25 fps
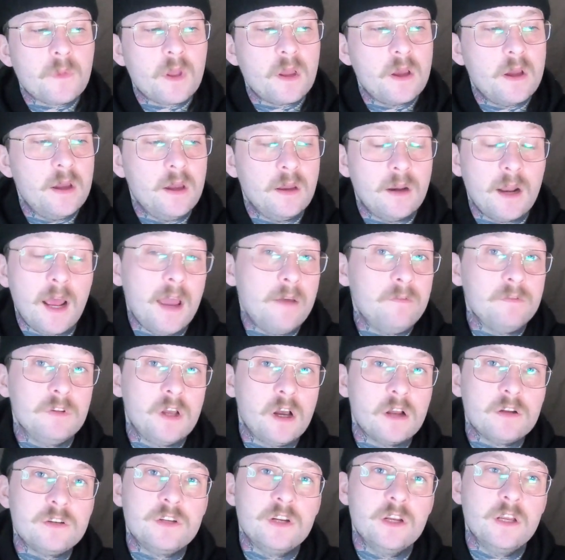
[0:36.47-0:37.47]
and I haven't
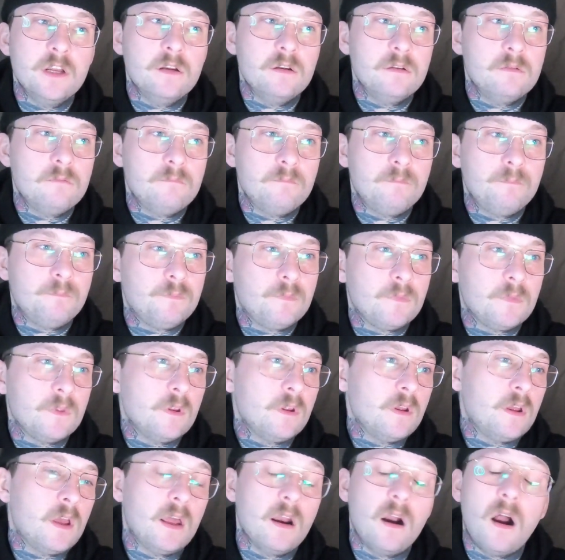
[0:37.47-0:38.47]
touched it
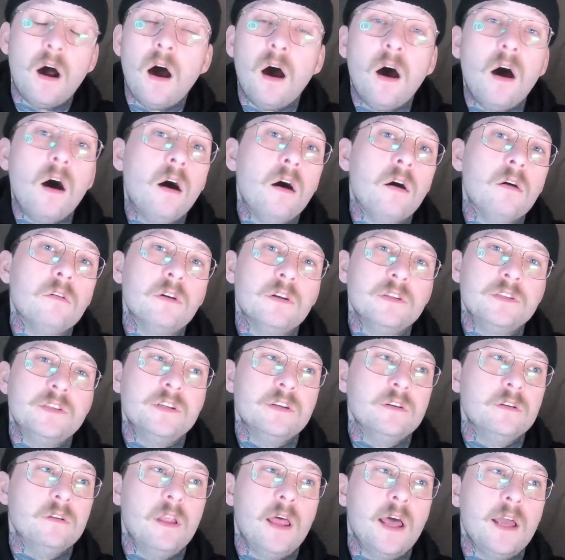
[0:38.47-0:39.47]
at all
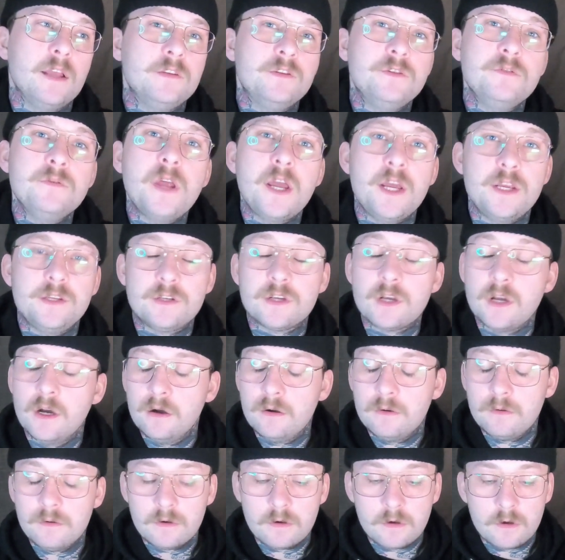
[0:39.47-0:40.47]
until like 2 days
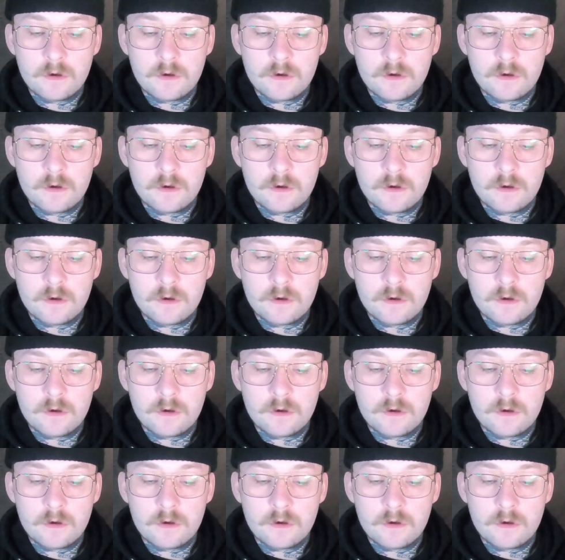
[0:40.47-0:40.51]
ago.